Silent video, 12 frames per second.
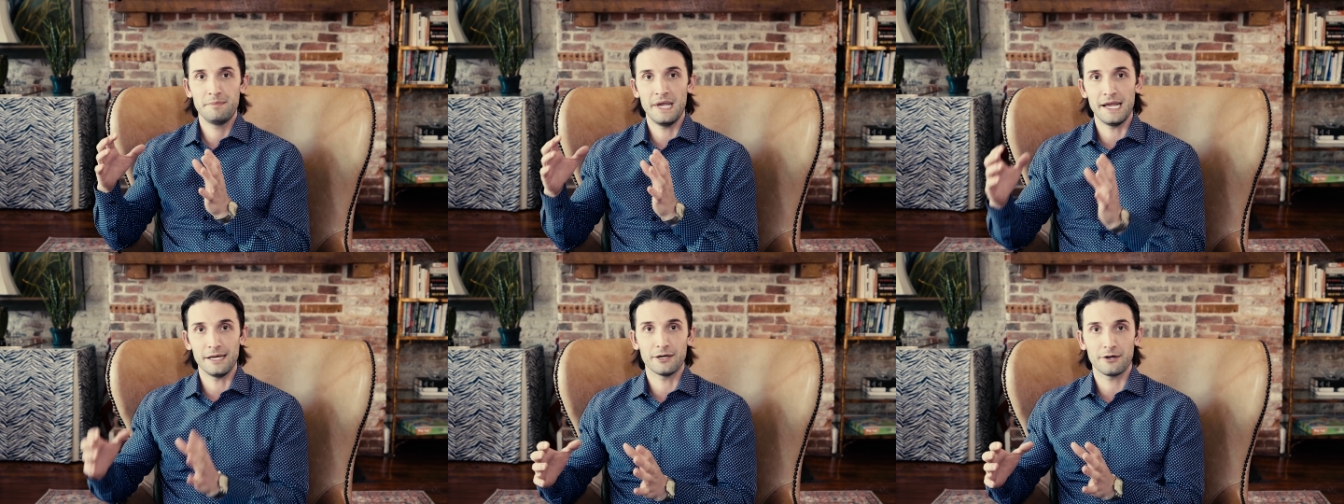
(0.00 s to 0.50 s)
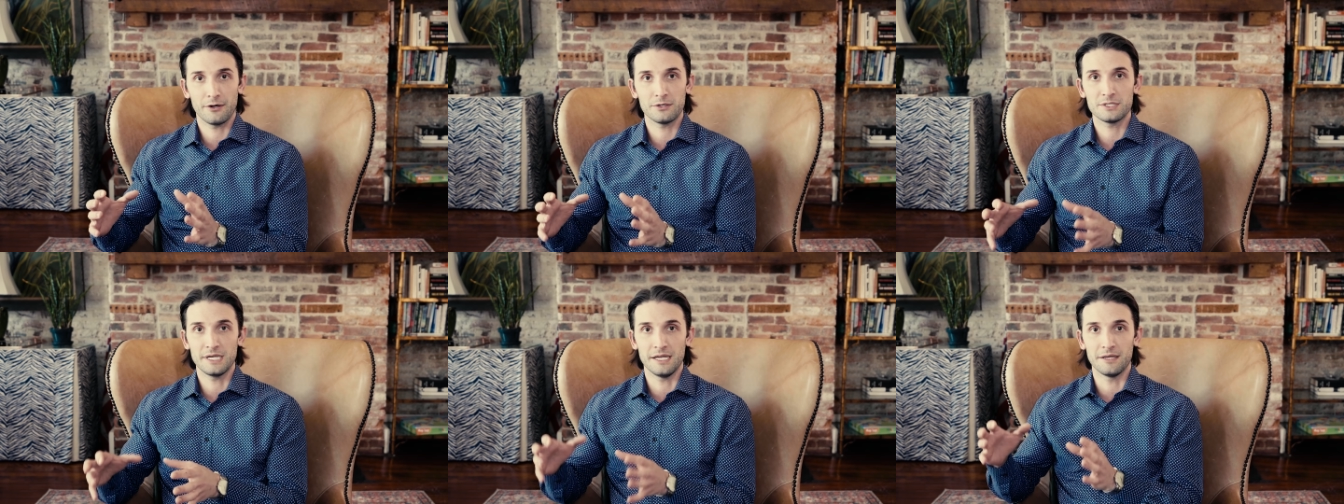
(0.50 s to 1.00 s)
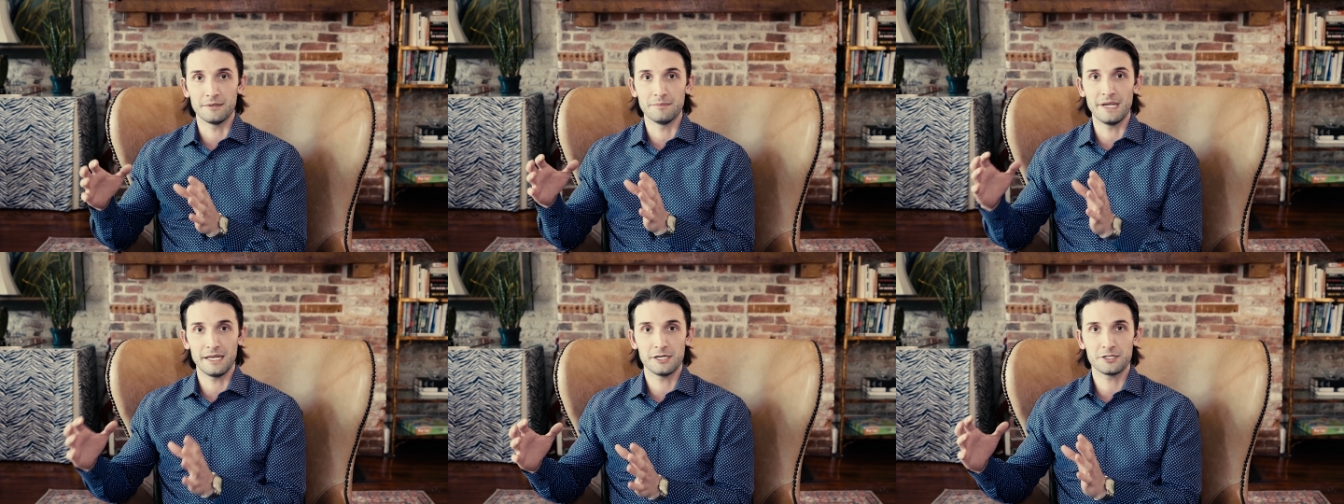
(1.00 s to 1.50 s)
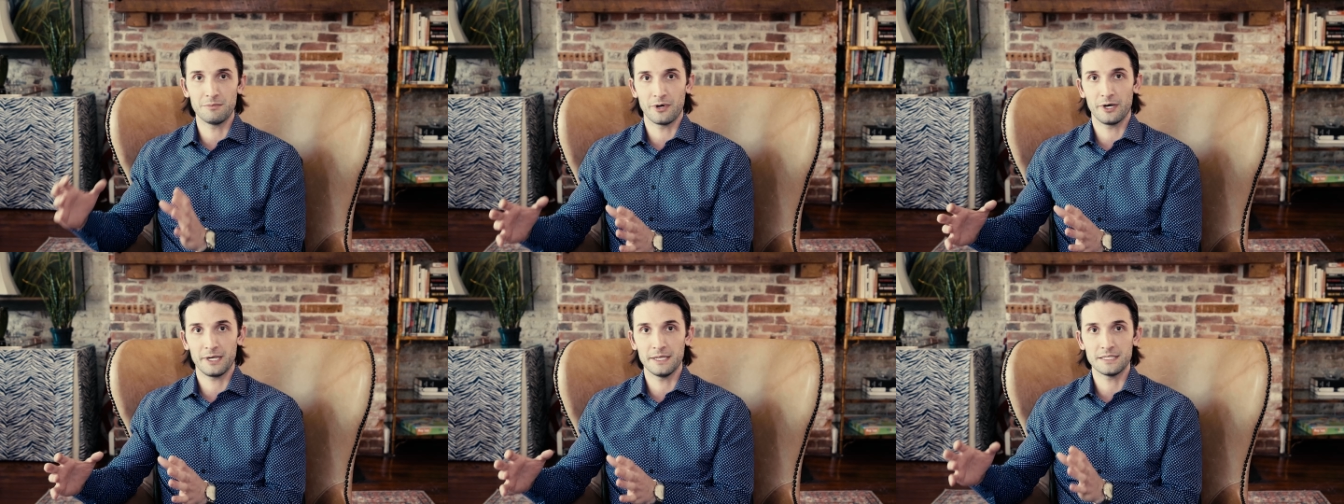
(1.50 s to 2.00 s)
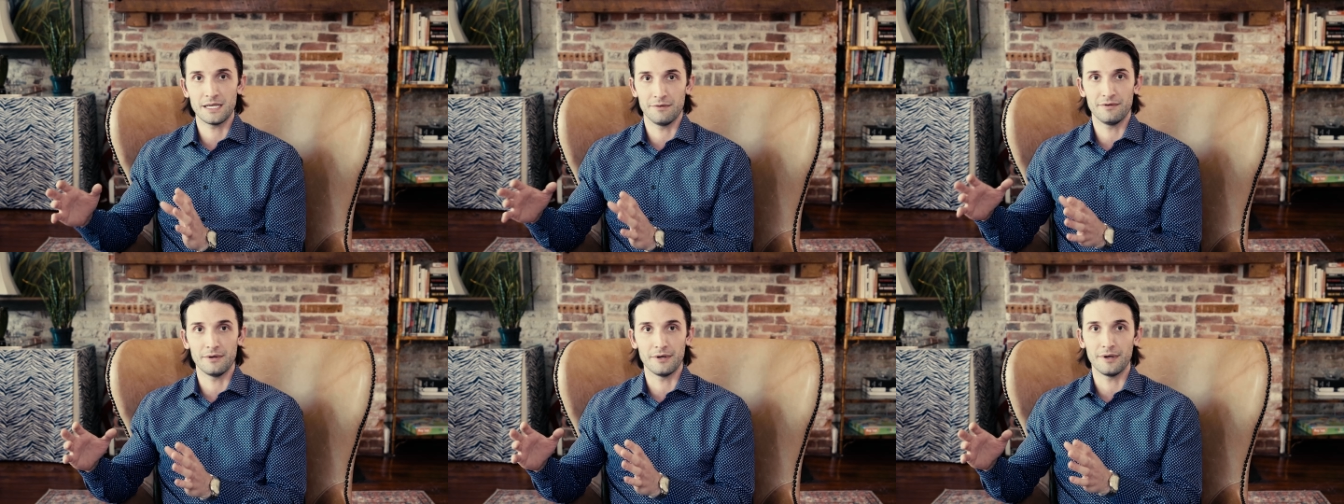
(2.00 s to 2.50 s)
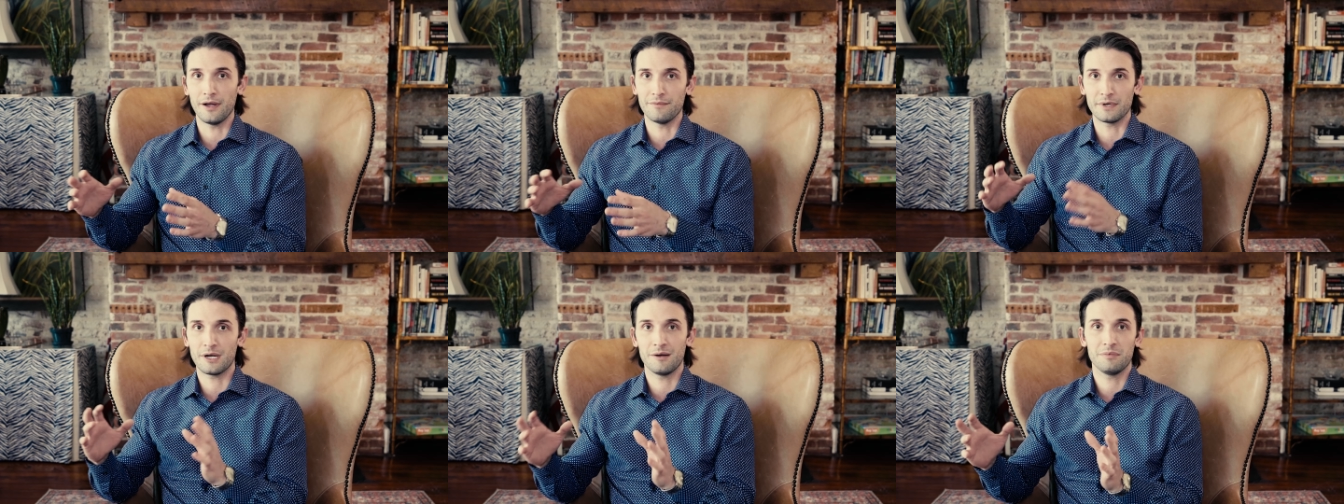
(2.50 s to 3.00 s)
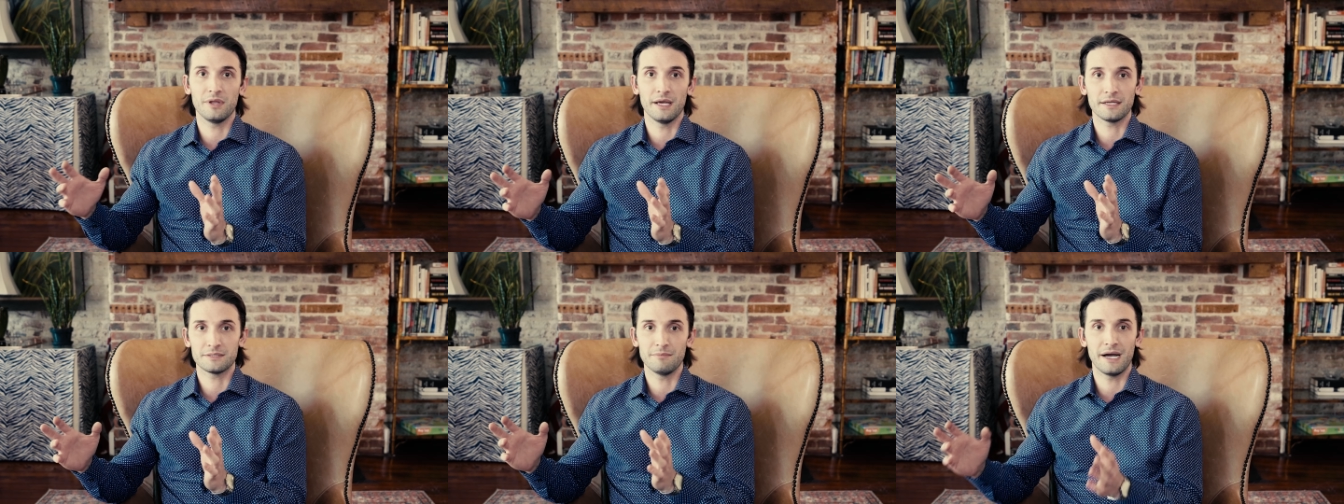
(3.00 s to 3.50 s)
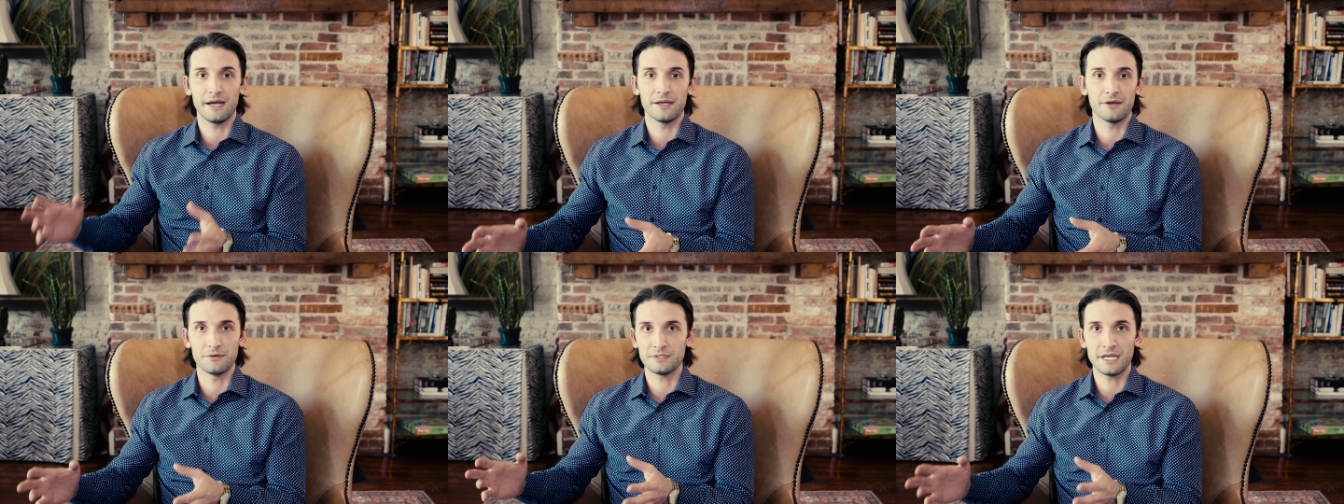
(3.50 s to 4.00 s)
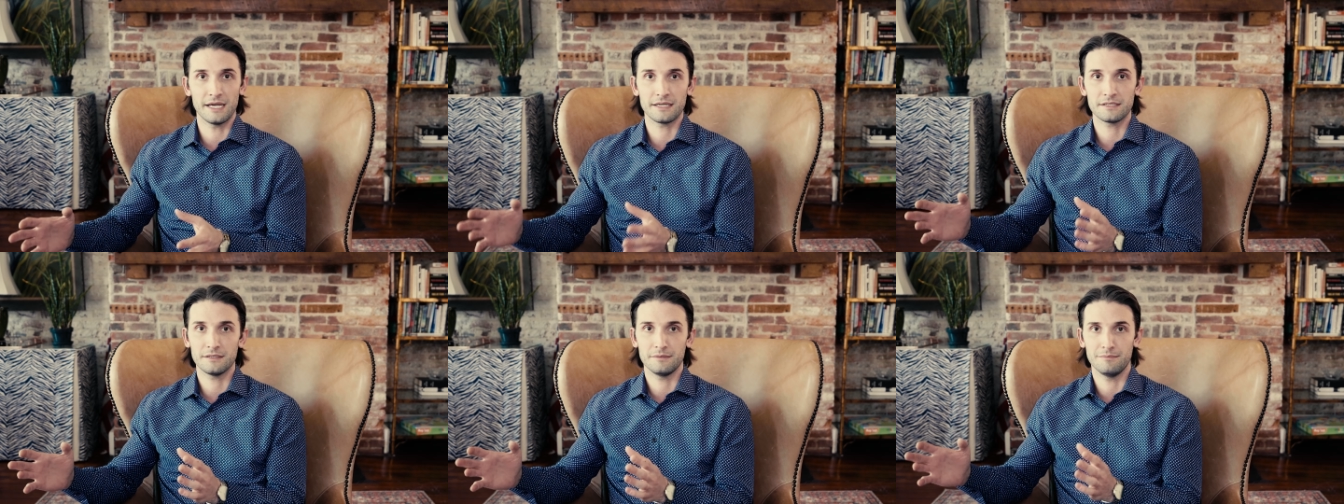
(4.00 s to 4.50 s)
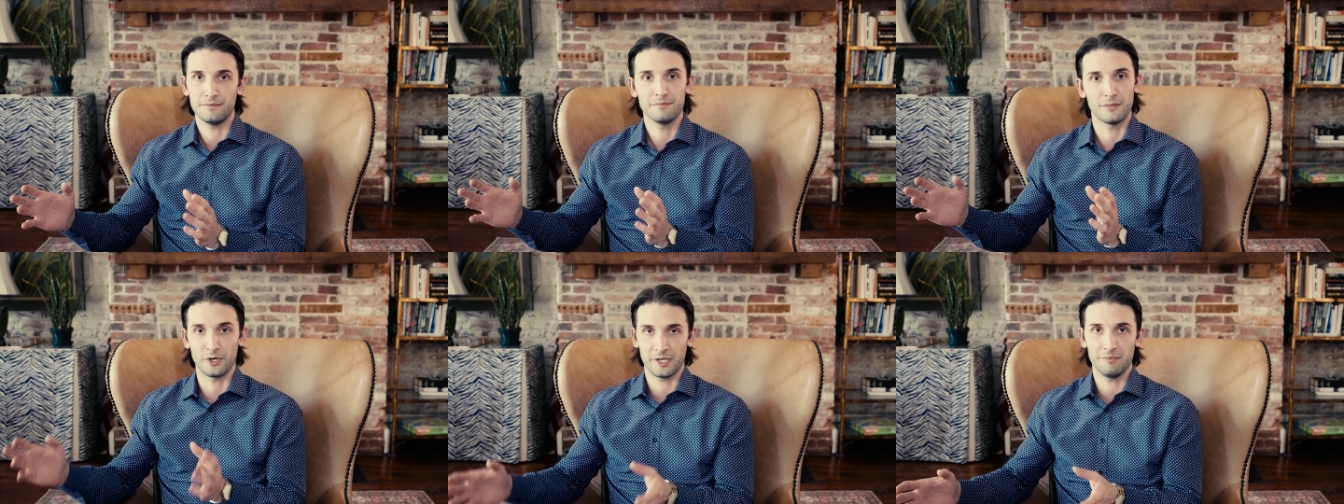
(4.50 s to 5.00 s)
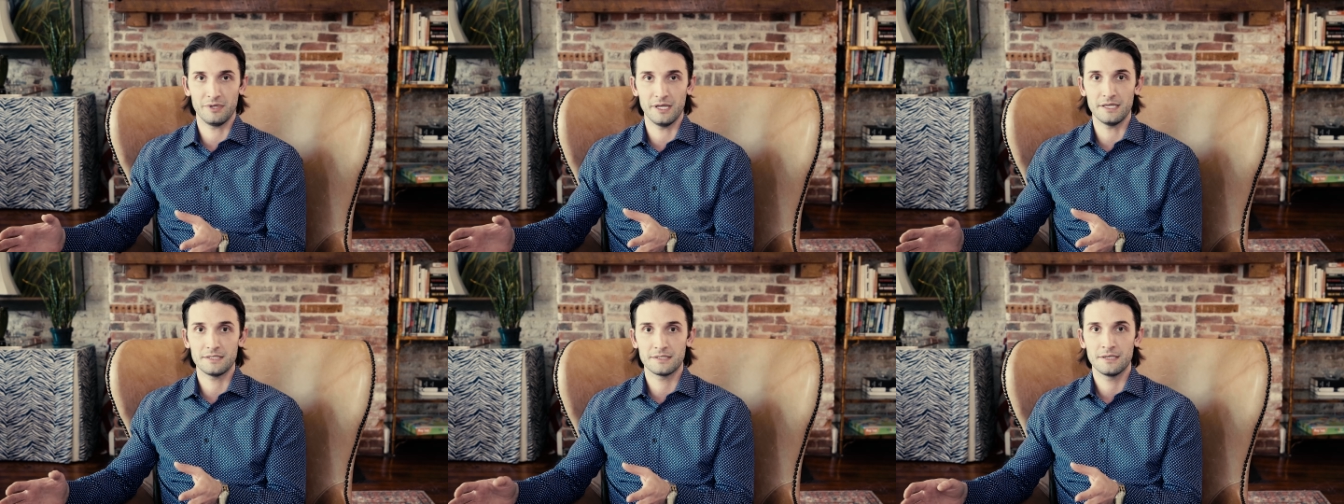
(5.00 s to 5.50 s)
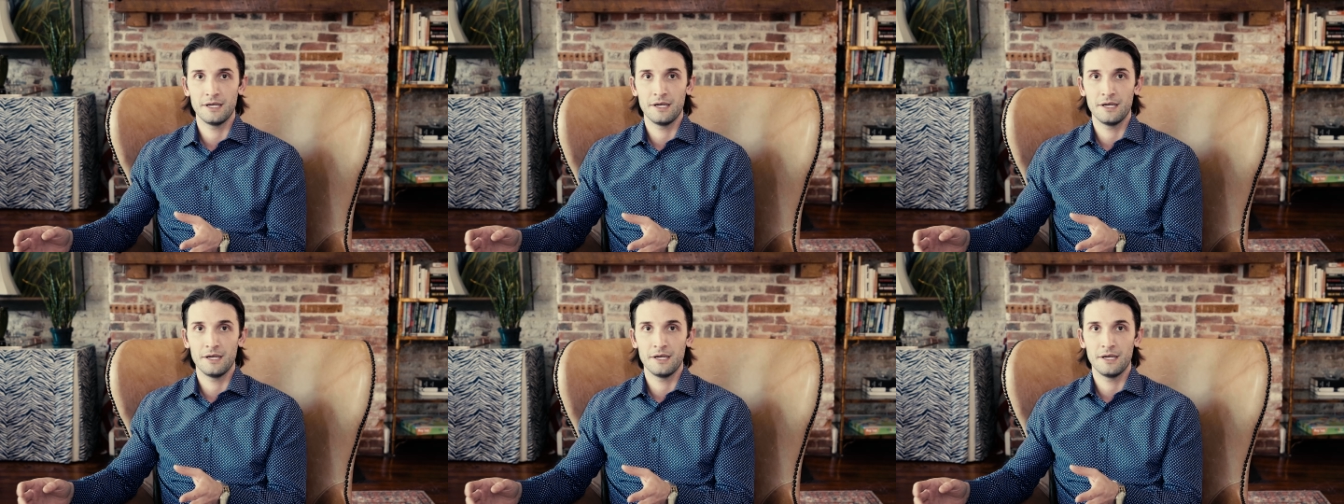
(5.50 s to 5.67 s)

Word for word: payers and managed markets of a, of a complex biotech marketplace.